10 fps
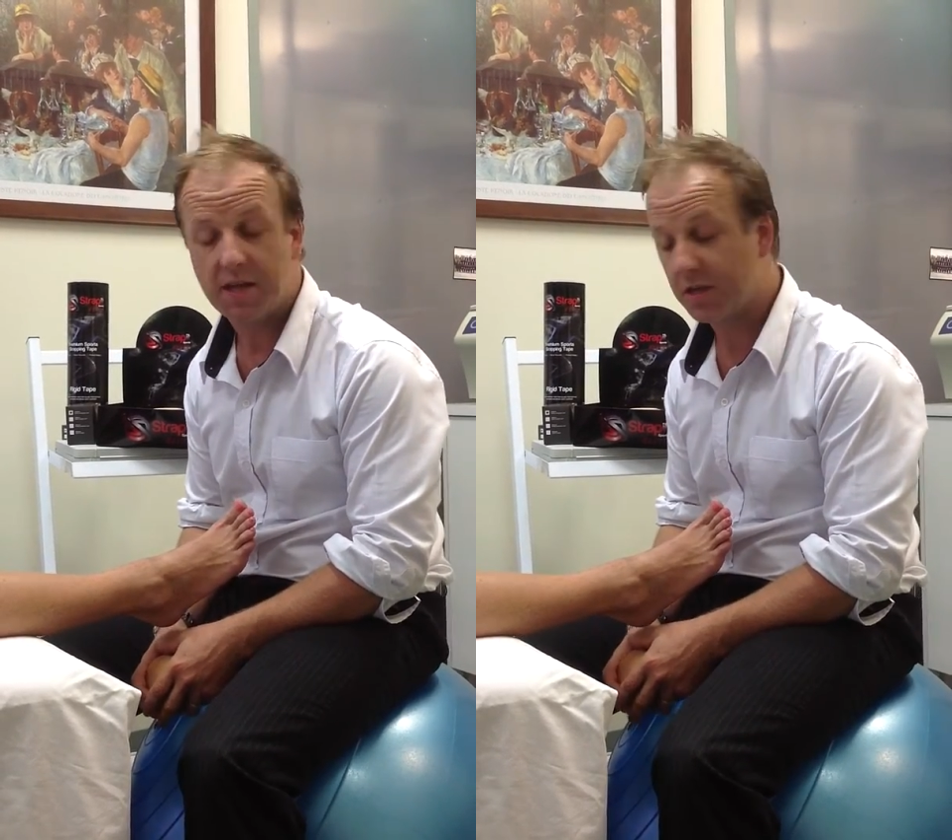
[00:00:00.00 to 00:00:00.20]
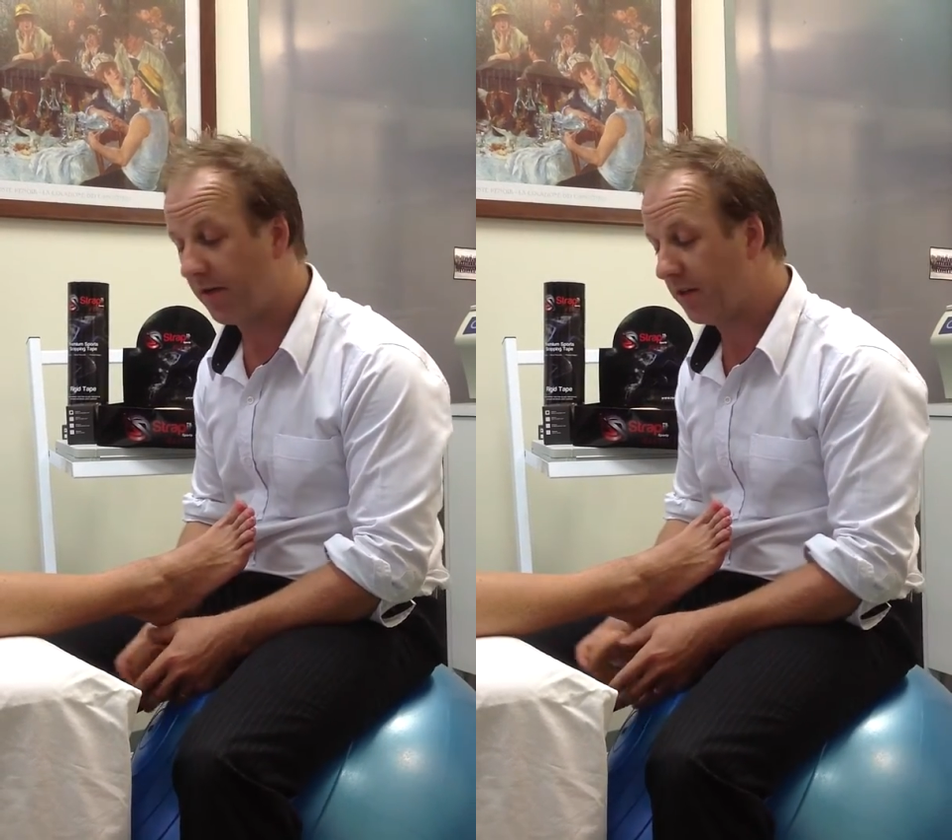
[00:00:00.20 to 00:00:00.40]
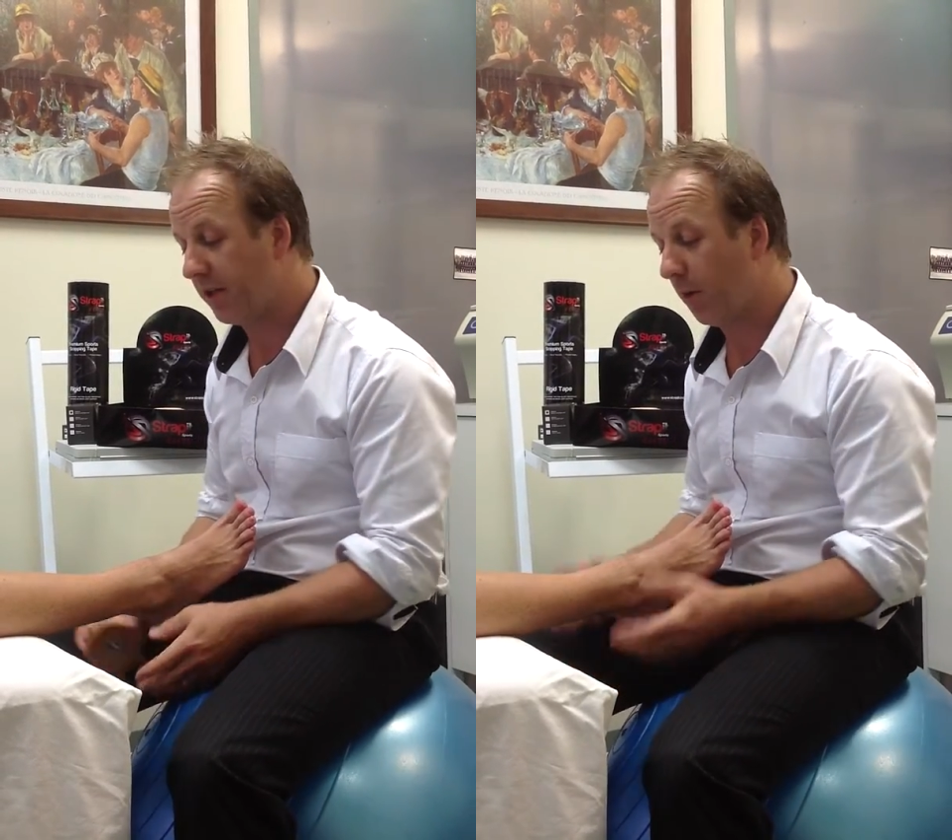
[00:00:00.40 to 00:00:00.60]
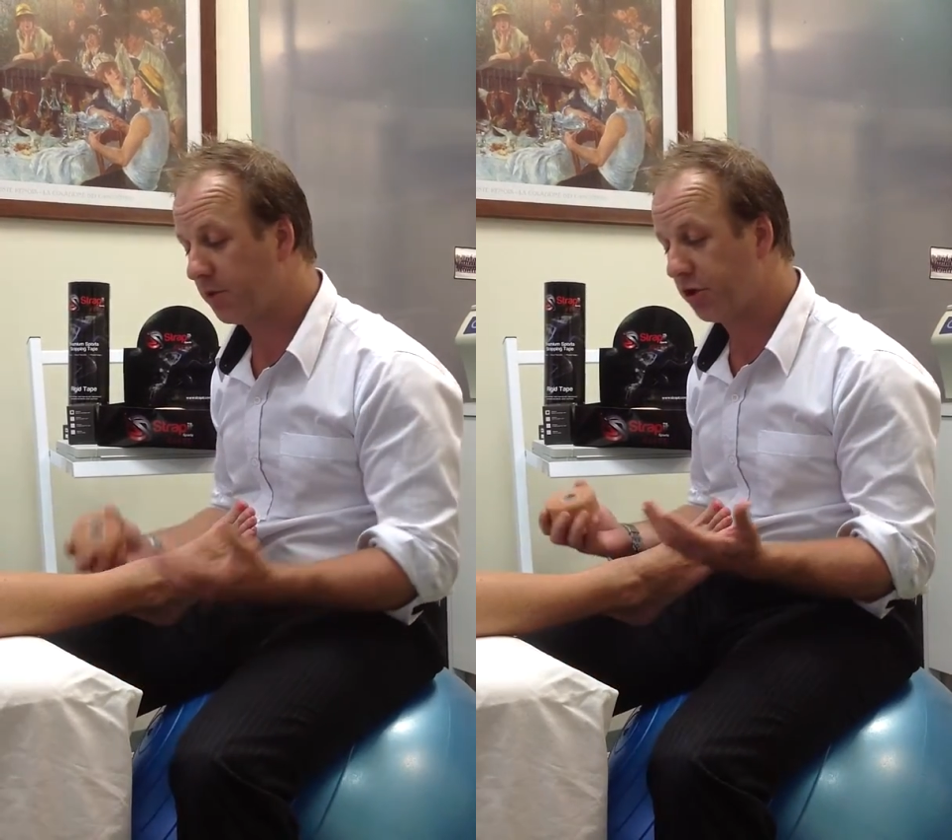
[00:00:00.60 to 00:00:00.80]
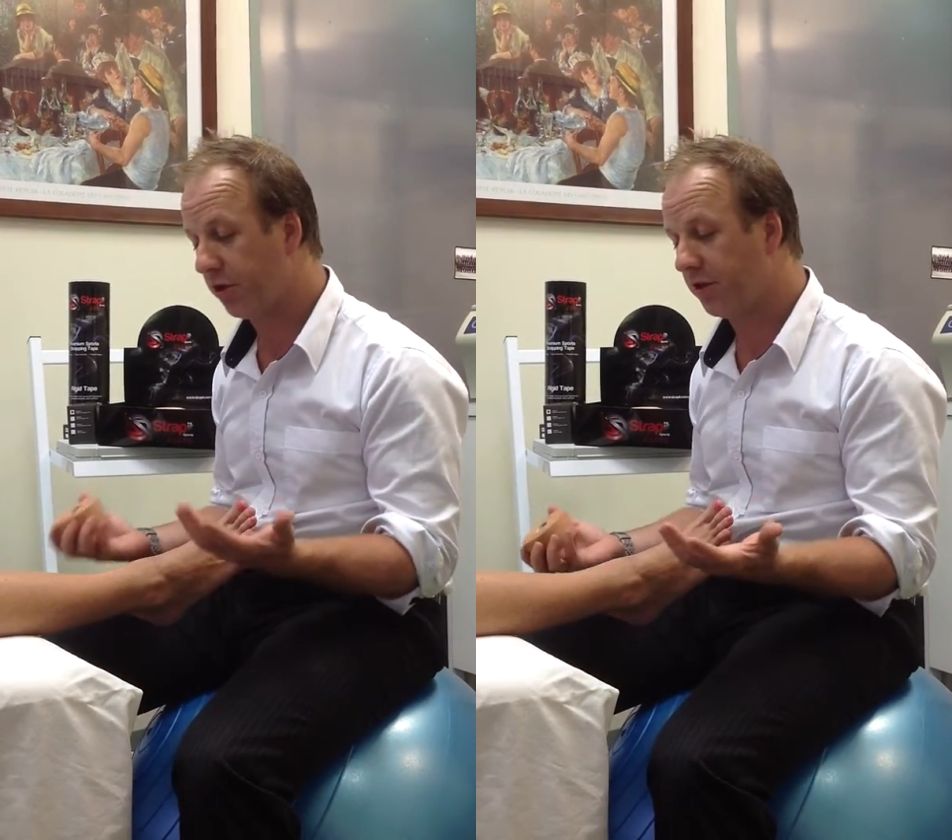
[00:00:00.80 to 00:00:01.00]
so I've had the
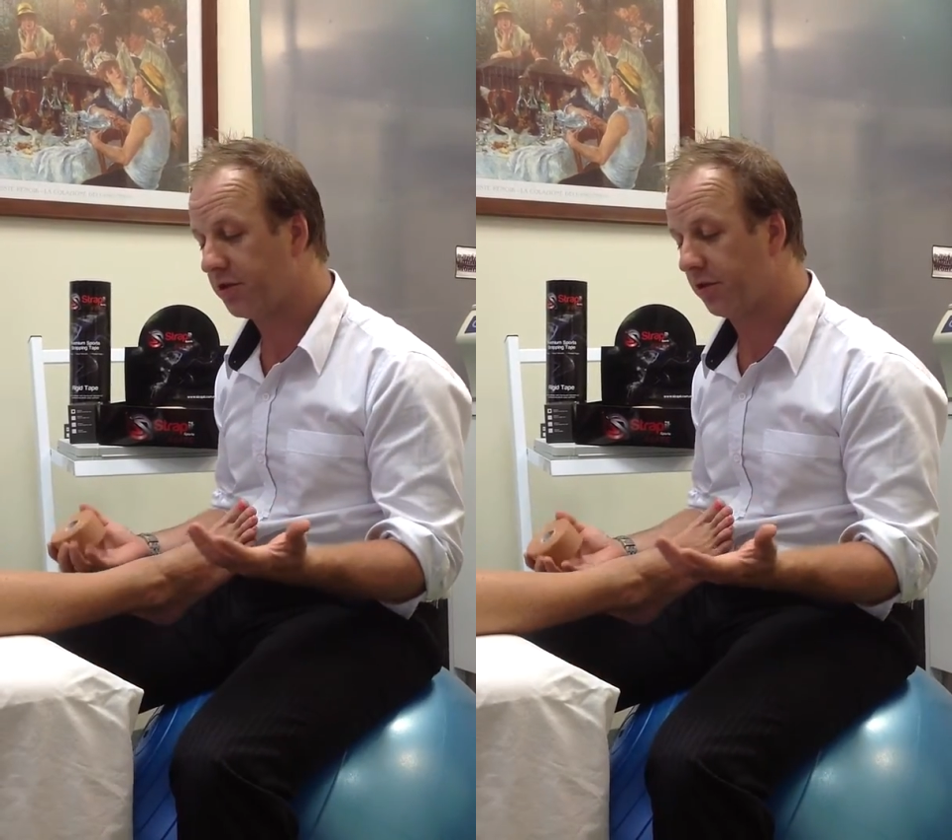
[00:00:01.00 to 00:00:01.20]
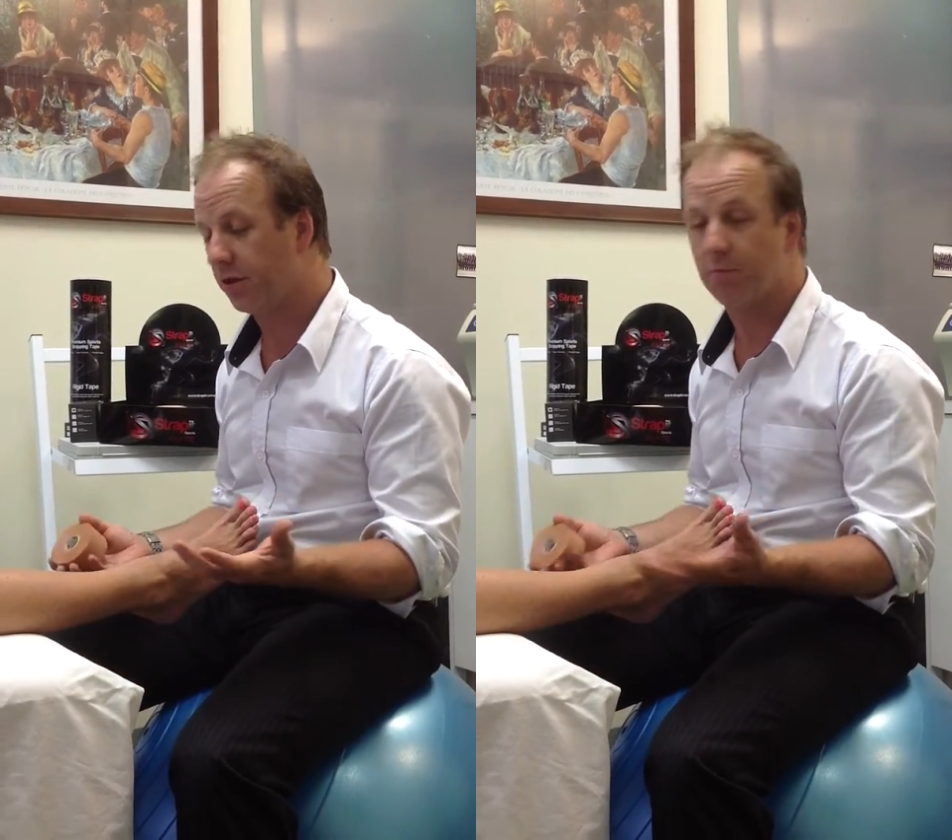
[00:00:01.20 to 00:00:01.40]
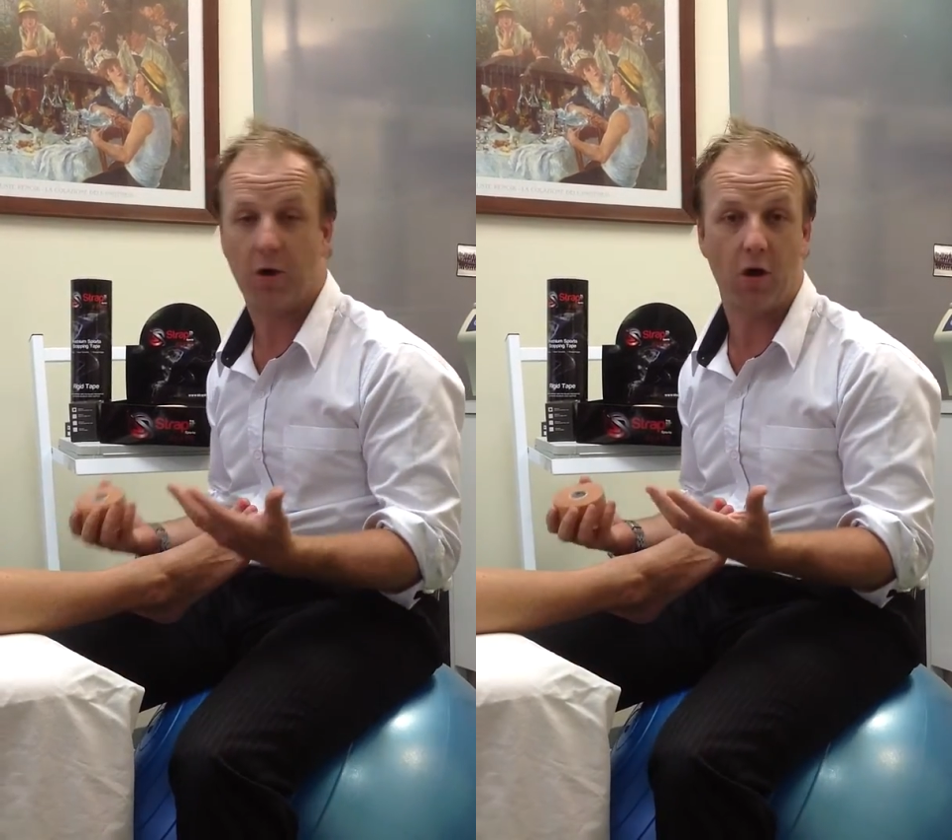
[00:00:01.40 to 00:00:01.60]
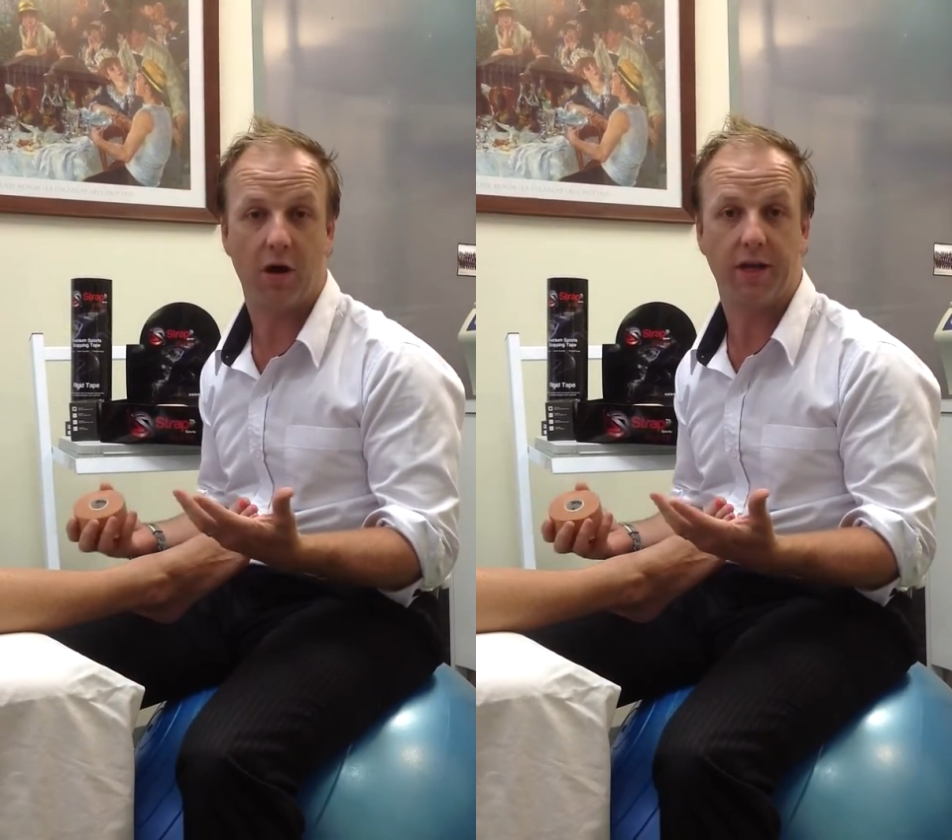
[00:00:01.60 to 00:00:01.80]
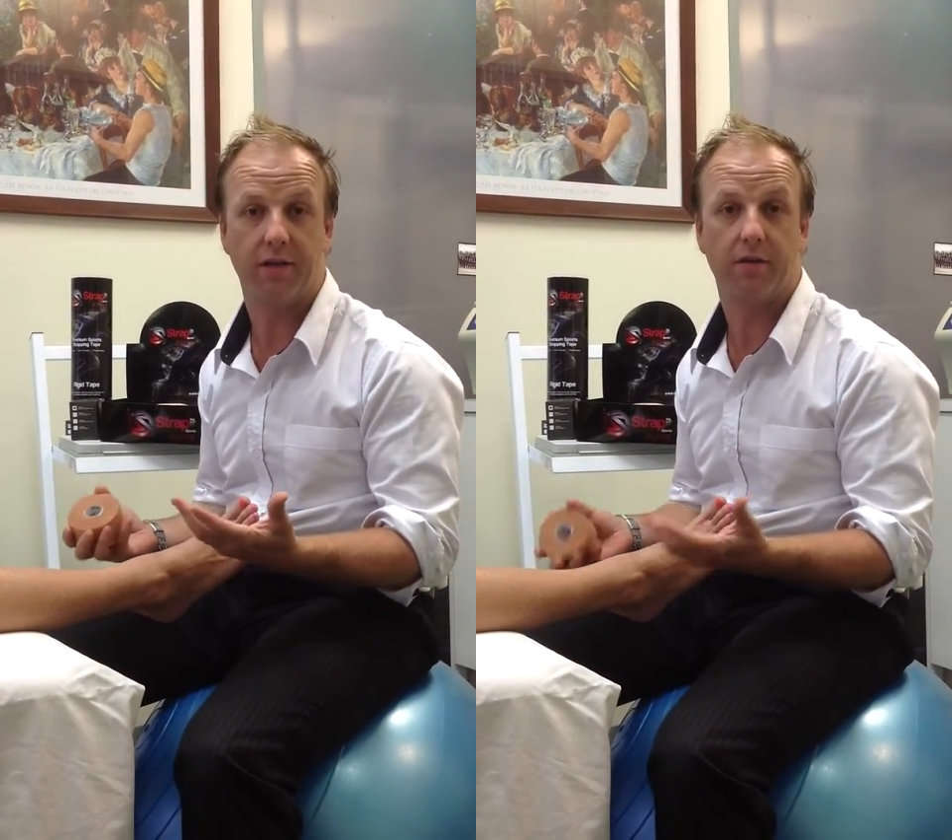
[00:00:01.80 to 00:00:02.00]
opportunity to
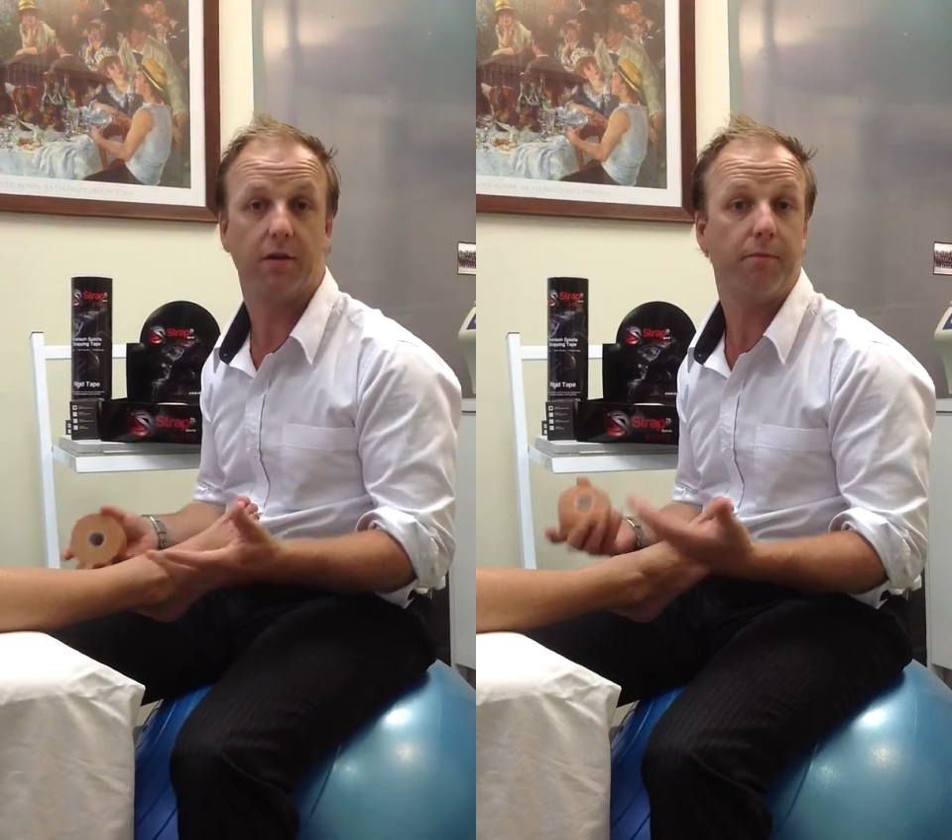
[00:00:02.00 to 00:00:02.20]
combine